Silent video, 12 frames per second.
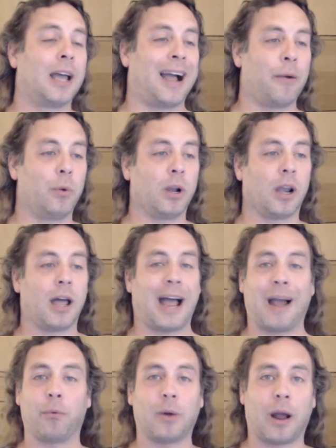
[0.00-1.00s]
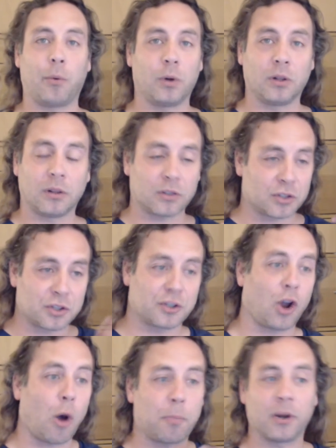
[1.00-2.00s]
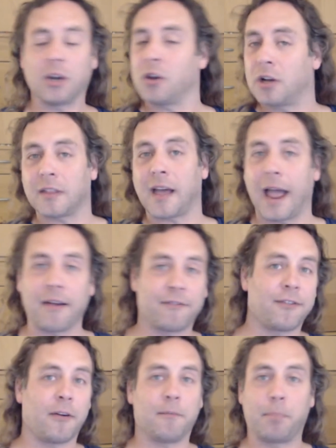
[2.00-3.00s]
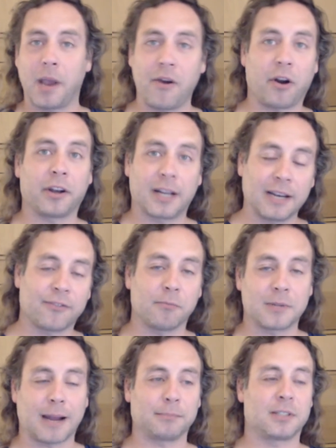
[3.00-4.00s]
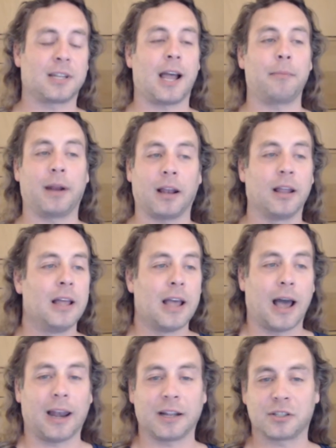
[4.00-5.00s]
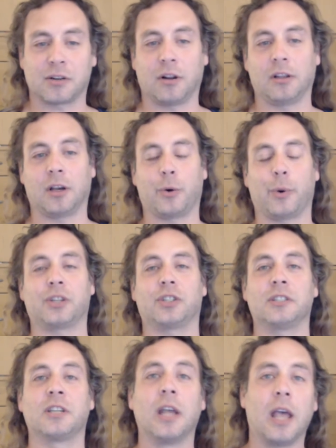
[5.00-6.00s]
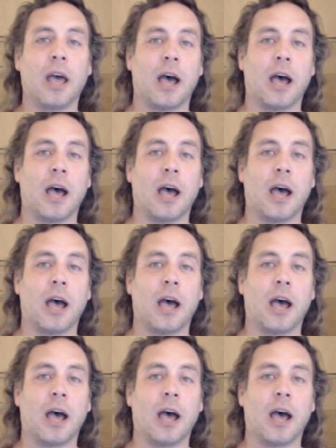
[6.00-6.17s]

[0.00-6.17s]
I will uh, I, I, will stop and look at that from, periodically from time to time, and I'll I'll answer all your questions.